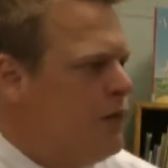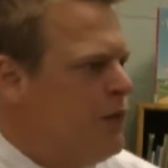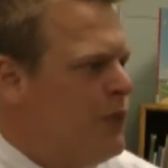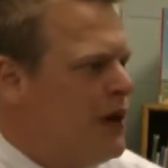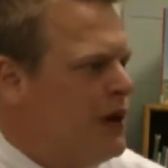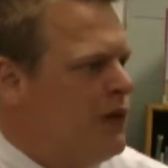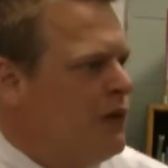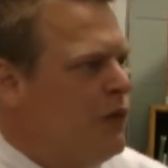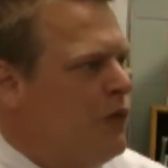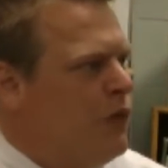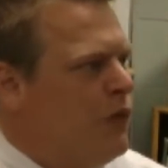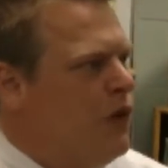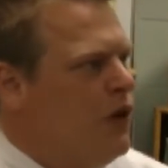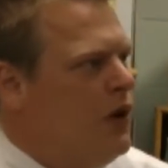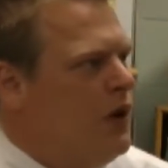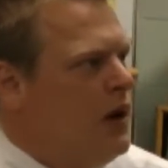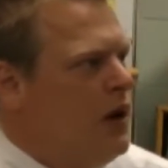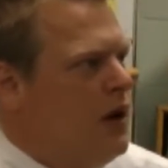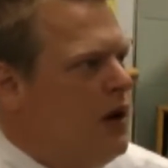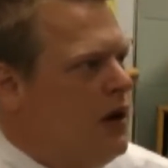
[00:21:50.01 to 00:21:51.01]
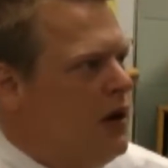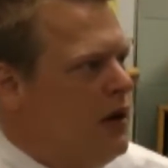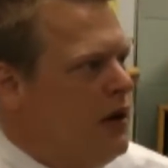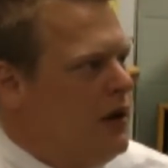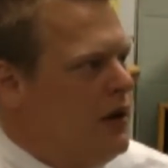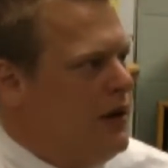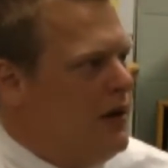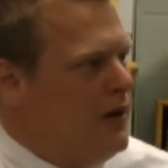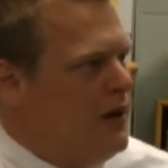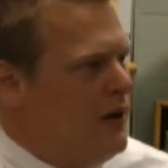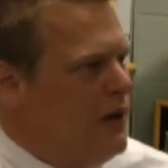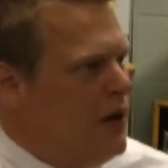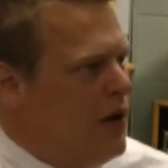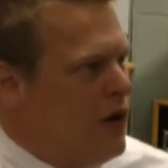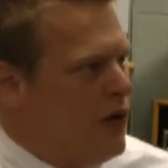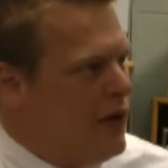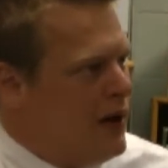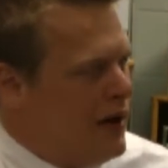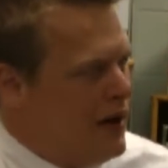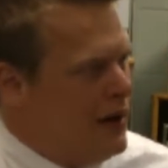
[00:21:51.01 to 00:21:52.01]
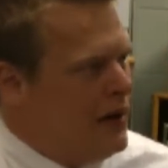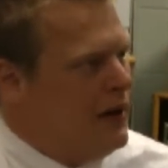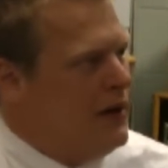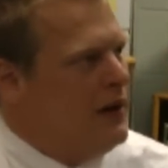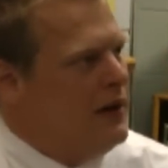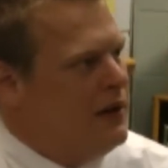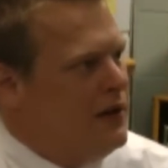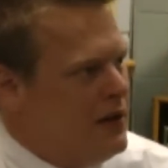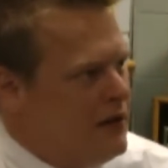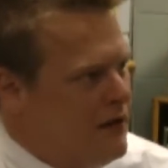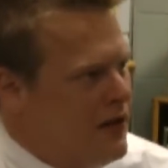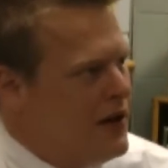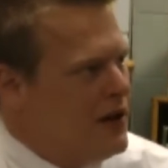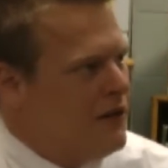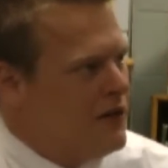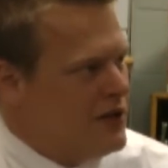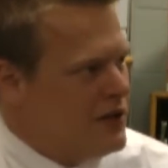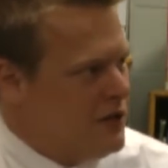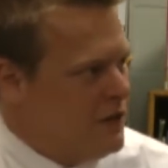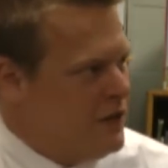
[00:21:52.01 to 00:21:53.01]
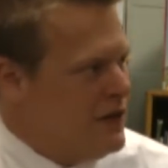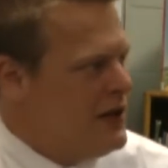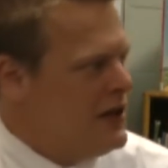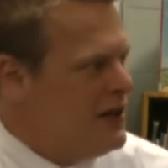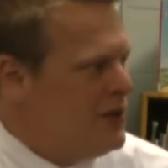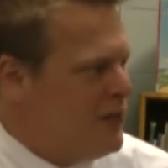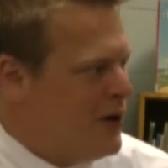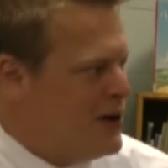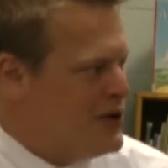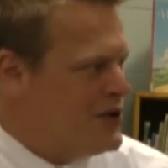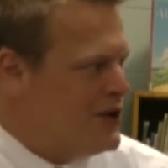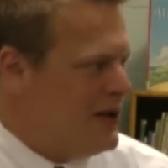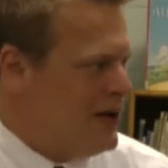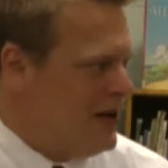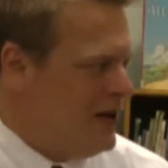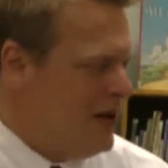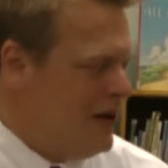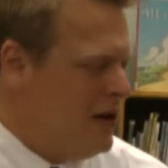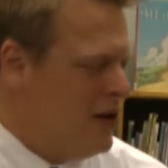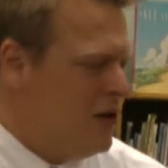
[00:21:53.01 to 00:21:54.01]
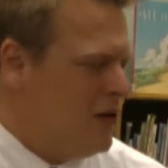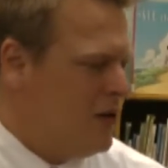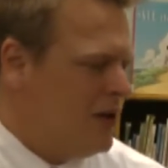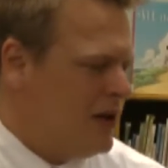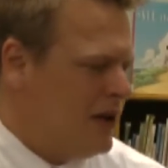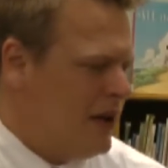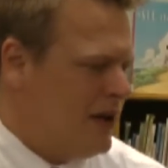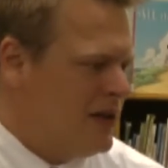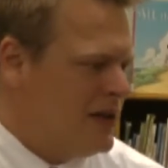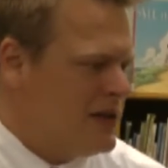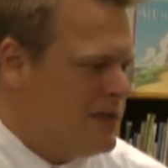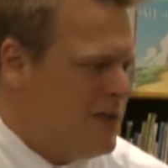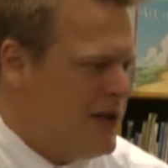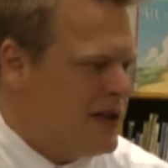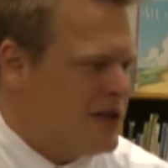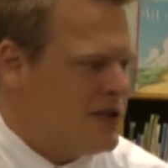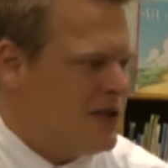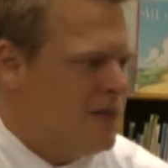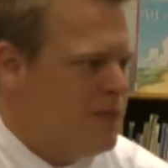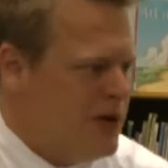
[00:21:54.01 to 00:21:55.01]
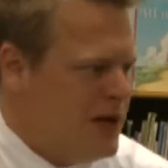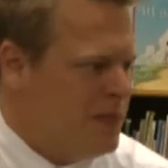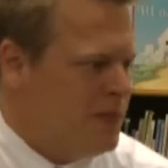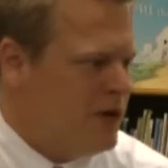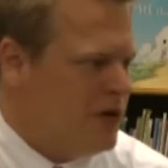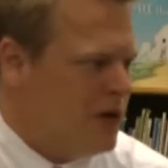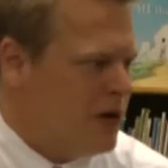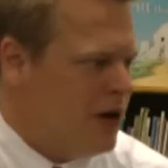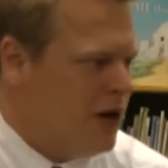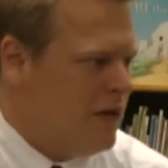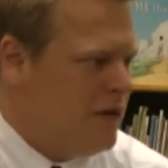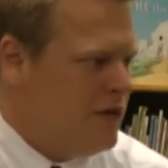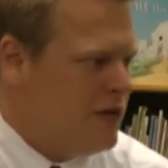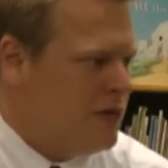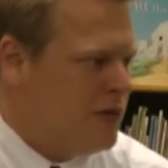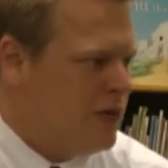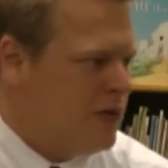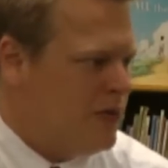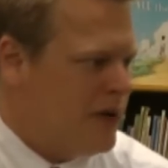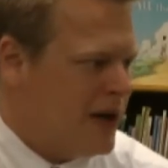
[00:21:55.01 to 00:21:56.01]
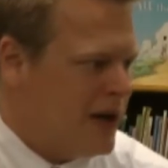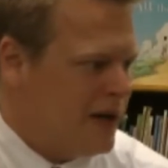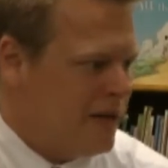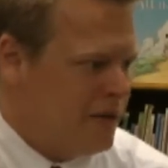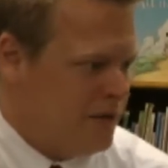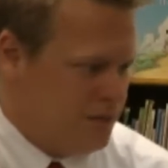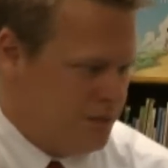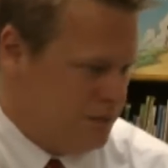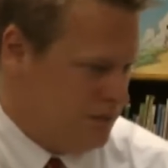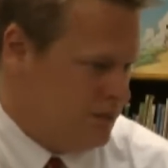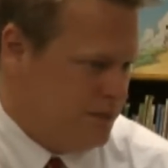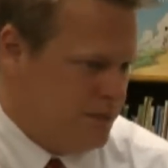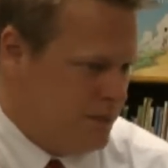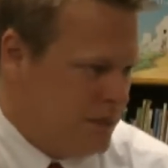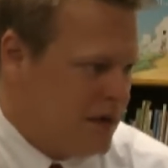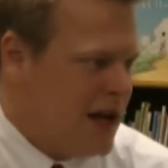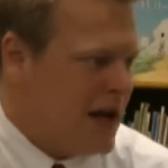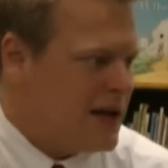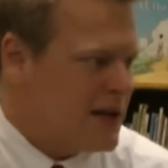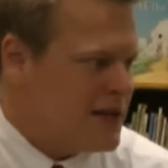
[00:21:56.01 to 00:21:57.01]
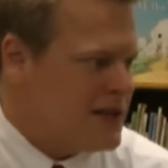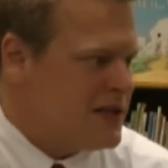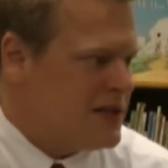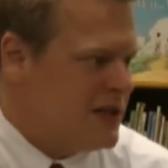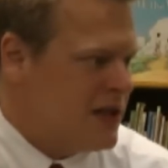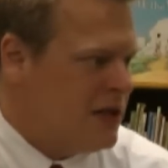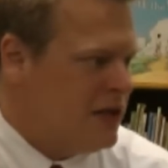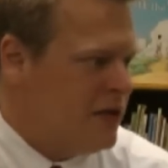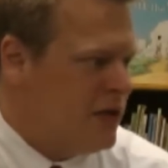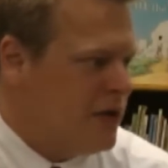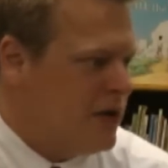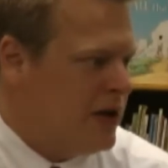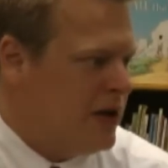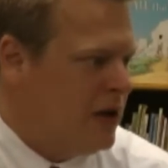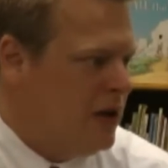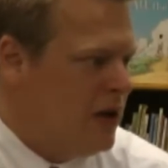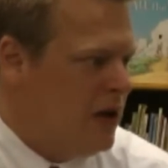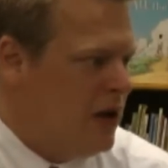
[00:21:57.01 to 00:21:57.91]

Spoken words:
but no, in the event of a defeated budget, and this makes some people uncomfortable, but I've got to stick to it.